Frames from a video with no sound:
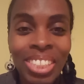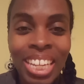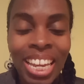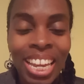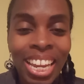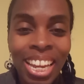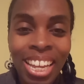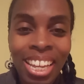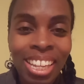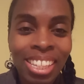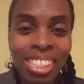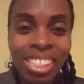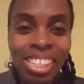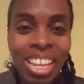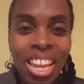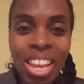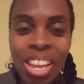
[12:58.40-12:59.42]

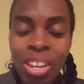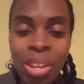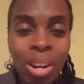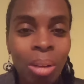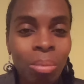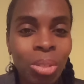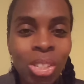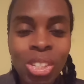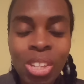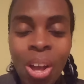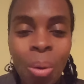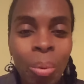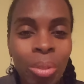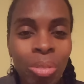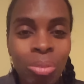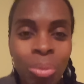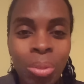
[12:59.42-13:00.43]
And, I'm just
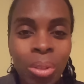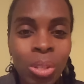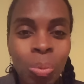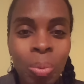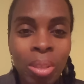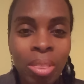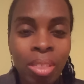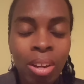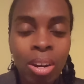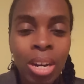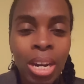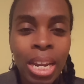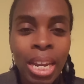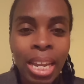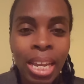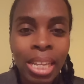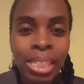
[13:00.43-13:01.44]
going through this with her,
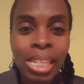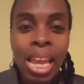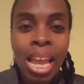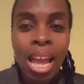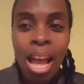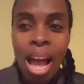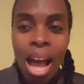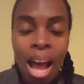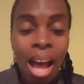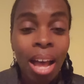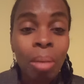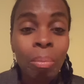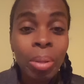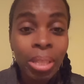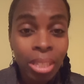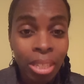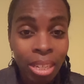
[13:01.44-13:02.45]
and I
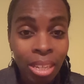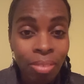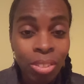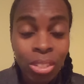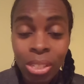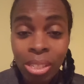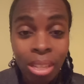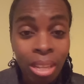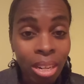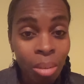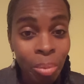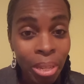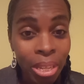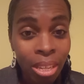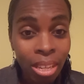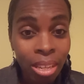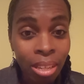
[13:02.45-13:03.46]
believe she's going to
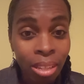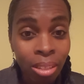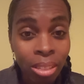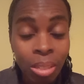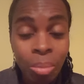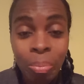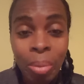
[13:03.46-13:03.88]
be healed